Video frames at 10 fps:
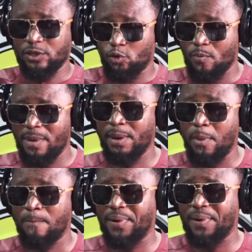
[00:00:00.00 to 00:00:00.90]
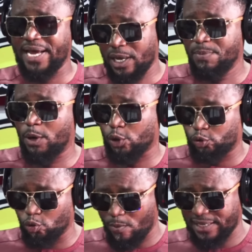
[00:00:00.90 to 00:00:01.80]
me bom pa say e bi be ko suku
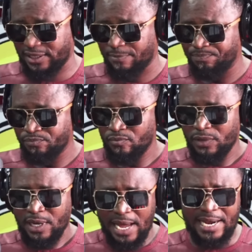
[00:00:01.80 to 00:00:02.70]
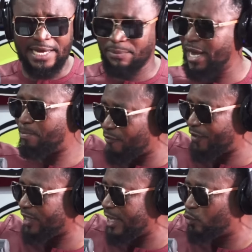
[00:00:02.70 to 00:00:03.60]
mase ya. E na ka bi a
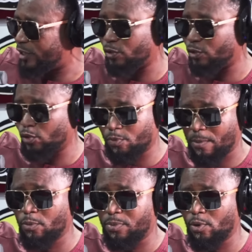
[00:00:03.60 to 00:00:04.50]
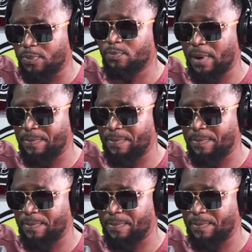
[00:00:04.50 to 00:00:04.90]
prophet e kusi o papa papa